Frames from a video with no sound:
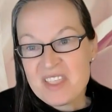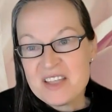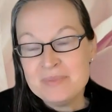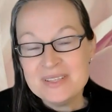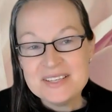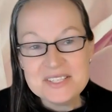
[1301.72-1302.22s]

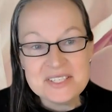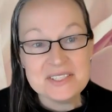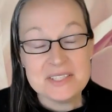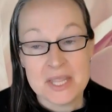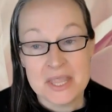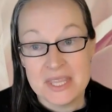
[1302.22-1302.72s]
But this is
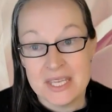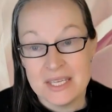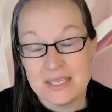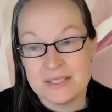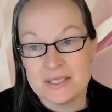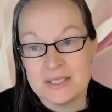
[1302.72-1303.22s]
the thing,
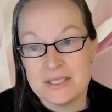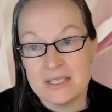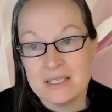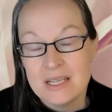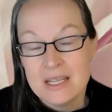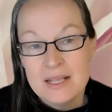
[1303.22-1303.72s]
isn't
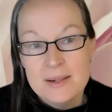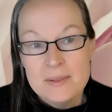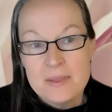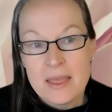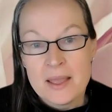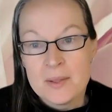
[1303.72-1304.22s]
it?
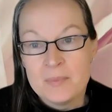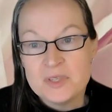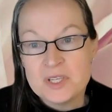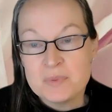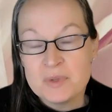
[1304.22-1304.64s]
Just